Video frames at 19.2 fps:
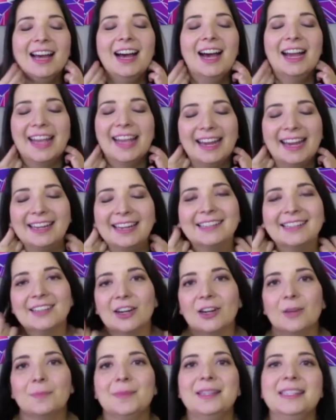Again,
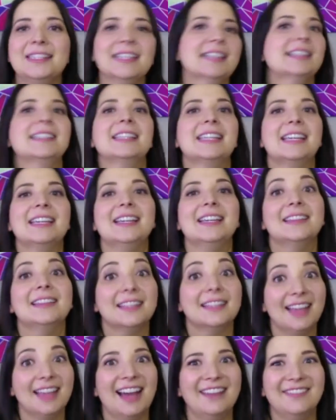Startup in 60, the
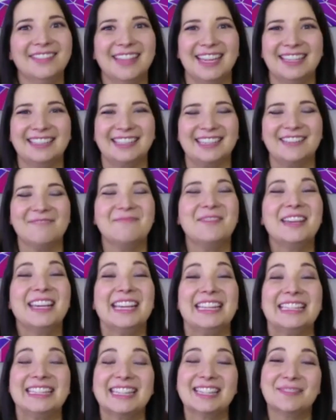live session
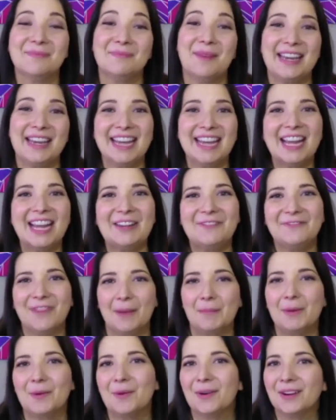begins this Monday,
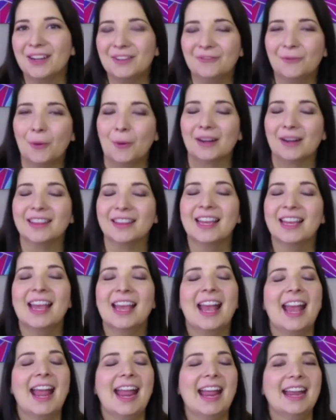February 4th,
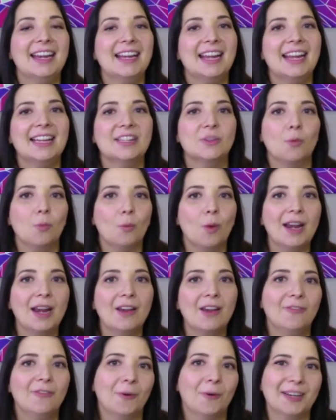and it's
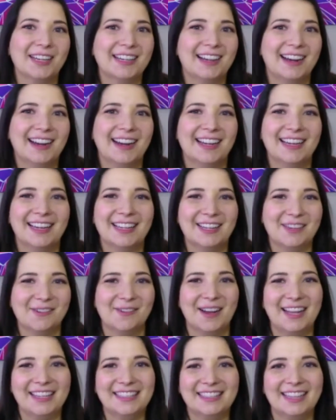149
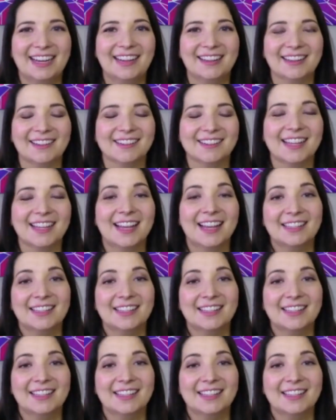US dollars.